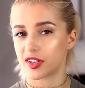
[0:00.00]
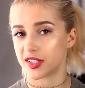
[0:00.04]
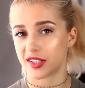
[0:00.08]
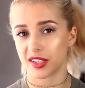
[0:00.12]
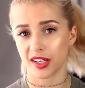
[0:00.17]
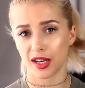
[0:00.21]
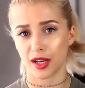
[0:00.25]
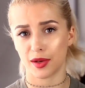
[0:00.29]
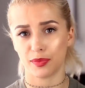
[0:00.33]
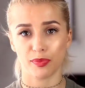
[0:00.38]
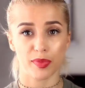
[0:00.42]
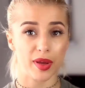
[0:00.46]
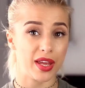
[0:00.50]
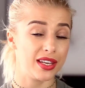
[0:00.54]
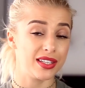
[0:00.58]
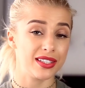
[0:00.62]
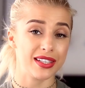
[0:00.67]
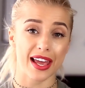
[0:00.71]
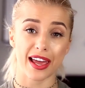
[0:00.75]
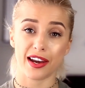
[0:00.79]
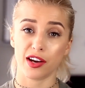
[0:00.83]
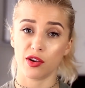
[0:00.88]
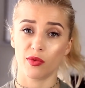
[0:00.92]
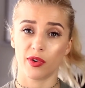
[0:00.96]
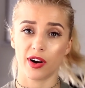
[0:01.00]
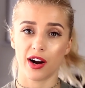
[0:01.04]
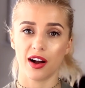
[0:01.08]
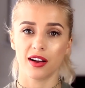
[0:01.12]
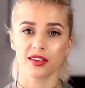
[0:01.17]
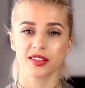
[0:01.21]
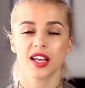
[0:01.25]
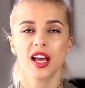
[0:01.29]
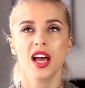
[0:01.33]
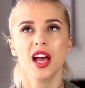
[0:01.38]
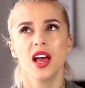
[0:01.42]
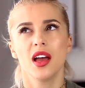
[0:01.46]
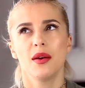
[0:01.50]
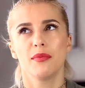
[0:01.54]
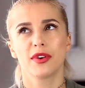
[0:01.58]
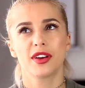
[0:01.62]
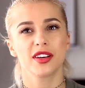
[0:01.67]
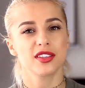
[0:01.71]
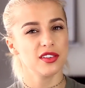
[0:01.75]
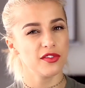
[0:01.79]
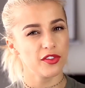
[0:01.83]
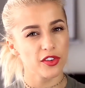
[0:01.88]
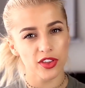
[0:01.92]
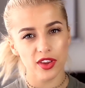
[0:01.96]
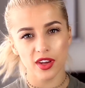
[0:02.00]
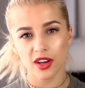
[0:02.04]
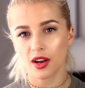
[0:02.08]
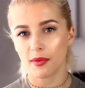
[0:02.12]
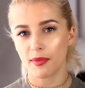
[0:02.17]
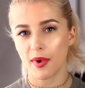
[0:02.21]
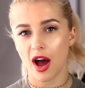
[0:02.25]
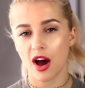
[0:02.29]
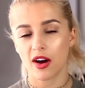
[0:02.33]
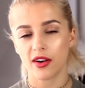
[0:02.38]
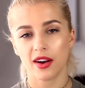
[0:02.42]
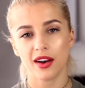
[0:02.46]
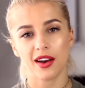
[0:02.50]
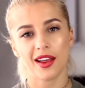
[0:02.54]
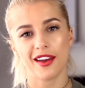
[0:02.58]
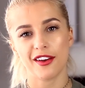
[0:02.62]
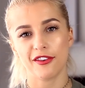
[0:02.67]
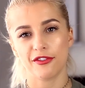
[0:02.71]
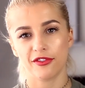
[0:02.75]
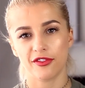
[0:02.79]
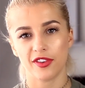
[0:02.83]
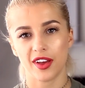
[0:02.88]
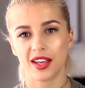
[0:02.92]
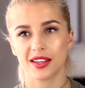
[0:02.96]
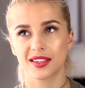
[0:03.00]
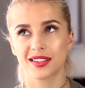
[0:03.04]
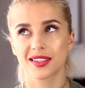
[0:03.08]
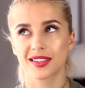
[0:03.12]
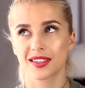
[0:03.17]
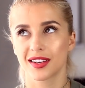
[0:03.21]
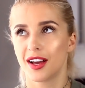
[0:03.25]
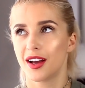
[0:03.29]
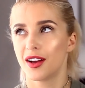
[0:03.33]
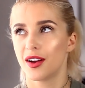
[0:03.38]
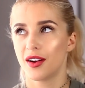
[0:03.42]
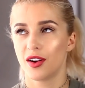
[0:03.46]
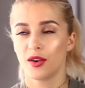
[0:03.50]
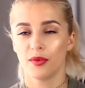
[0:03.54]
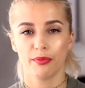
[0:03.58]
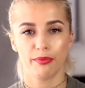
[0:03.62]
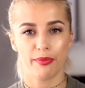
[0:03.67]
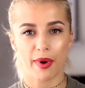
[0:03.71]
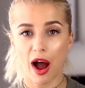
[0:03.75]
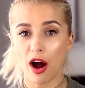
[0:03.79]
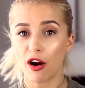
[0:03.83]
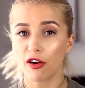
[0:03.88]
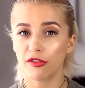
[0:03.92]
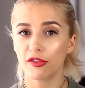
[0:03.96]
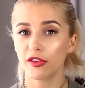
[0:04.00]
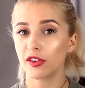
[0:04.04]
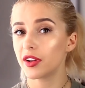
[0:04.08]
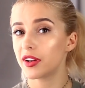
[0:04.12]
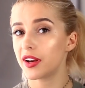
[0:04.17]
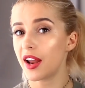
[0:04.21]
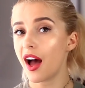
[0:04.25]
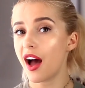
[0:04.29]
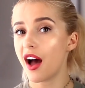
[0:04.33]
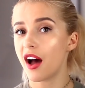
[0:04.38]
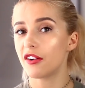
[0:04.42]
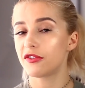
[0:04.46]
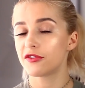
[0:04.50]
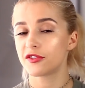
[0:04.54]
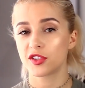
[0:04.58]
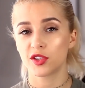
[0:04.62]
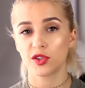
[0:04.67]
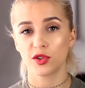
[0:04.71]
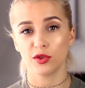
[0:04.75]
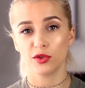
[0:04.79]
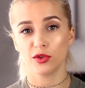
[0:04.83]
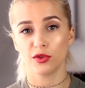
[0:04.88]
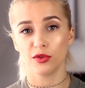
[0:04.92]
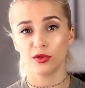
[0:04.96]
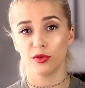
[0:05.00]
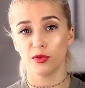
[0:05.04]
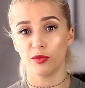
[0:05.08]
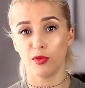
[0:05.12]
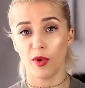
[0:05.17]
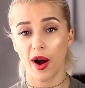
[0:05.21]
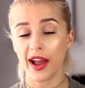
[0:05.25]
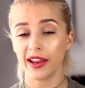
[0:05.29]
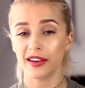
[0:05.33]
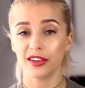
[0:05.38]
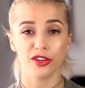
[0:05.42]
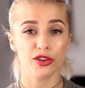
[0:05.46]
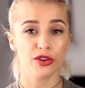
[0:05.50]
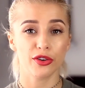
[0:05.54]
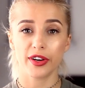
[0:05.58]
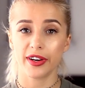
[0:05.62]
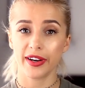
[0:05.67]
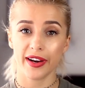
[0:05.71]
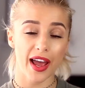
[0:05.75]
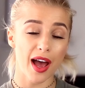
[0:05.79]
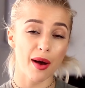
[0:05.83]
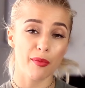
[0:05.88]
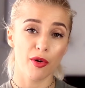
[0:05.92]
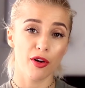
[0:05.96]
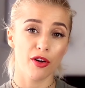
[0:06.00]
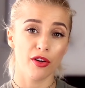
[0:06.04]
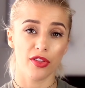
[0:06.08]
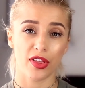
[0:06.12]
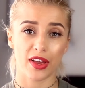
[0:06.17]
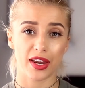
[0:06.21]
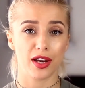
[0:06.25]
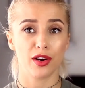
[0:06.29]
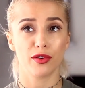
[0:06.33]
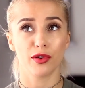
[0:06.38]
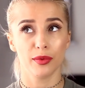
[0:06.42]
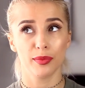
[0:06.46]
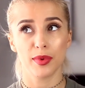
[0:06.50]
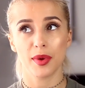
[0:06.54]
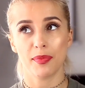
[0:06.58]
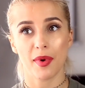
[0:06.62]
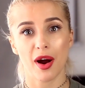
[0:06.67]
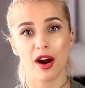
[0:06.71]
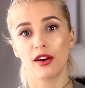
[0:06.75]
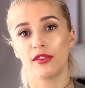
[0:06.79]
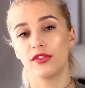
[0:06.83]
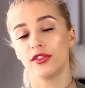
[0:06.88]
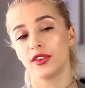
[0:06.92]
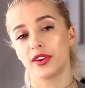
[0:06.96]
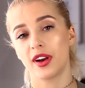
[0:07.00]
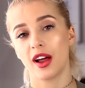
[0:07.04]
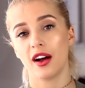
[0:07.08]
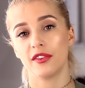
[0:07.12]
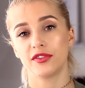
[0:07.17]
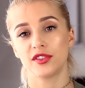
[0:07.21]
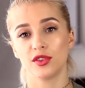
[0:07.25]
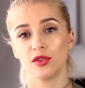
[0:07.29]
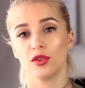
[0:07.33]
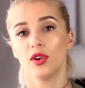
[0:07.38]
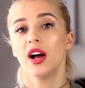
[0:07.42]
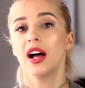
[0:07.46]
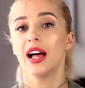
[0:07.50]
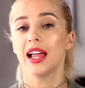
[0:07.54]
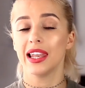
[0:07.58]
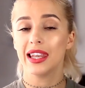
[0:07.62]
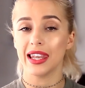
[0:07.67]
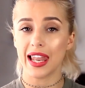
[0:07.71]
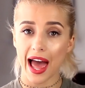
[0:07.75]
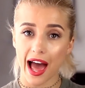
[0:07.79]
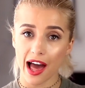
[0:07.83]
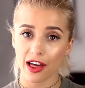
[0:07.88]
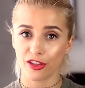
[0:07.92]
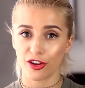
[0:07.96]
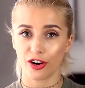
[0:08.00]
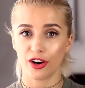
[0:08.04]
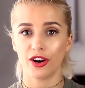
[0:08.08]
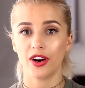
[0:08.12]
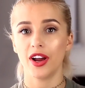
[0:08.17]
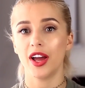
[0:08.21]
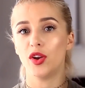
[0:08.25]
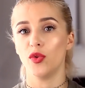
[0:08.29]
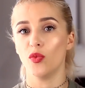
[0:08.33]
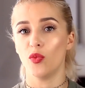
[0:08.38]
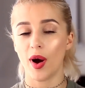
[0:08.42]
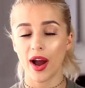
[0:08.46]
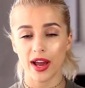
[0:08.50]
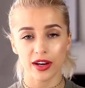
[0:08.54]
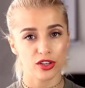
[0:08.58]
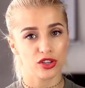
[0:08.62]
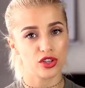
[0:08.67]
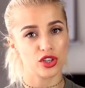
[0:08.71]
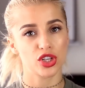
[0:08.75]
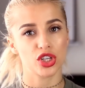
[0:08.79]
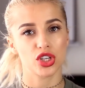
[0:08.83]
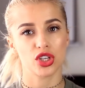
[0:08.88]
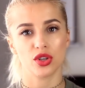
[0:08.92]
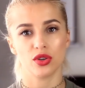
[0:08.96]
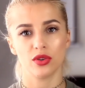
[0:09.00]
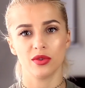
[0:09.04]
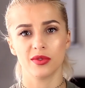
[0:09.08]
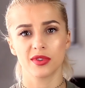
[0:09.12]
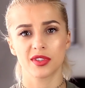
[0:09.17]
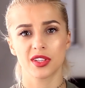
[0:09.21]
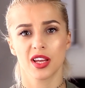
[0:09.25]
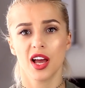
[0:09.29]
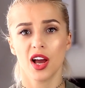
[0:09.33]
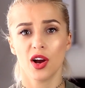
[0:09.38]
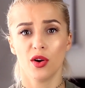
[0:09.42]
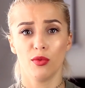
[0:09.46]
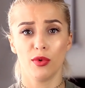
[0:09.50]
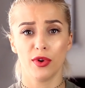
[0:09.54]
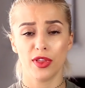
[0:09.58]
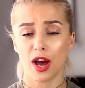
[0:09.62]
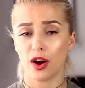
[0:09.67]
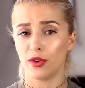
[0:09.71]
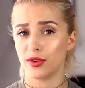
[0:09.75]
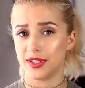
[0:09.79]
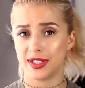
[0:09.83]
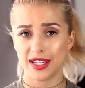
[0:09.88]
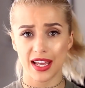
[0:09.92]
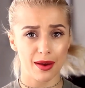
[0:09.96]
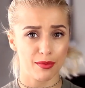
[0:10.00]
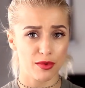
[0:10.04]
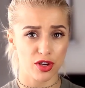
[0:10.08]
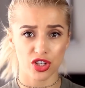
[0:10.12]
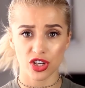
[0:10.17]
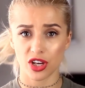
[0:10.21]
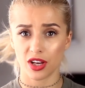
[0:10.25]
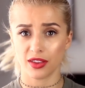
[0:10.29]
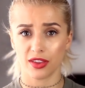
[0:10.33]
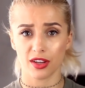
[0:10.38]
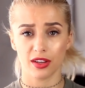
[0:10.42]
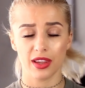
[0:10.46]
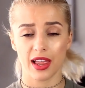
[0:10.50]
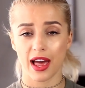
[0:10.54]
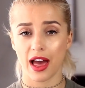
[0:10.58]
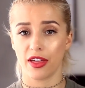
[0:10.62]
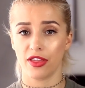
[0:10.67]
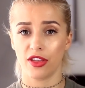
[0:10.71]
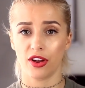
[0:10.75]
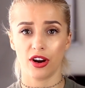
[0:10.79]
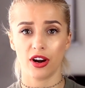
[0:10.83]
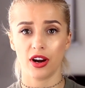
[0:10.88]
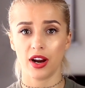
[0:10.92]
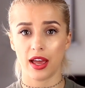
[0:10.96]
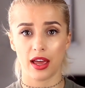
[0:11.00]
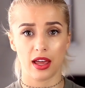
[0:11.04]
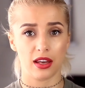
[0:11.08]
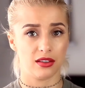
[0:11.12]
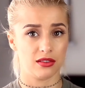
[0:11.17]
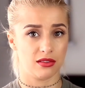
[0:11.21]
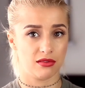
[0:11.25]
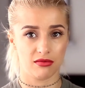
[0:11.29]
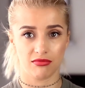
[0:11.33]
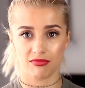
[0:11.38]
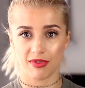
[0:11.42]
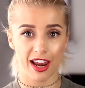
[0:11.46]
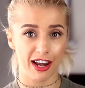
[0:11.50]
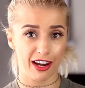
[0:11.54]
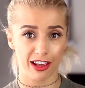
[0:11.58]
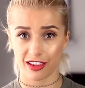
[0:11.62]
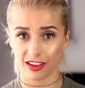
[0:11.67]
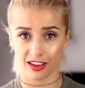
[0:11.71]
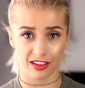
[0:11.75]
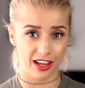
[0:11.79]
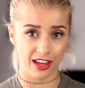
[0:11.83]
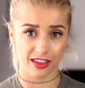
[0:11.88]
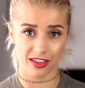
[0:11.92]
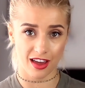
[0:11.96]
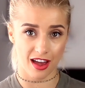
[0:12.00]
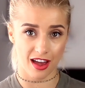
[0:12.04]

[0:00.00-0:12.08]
seen it pinned anywhere else, because if you think about it, if it's powerful enough to whiten your enamel, then it will be powerful enough to lather and whiten your shoes without damaging the leather and anything like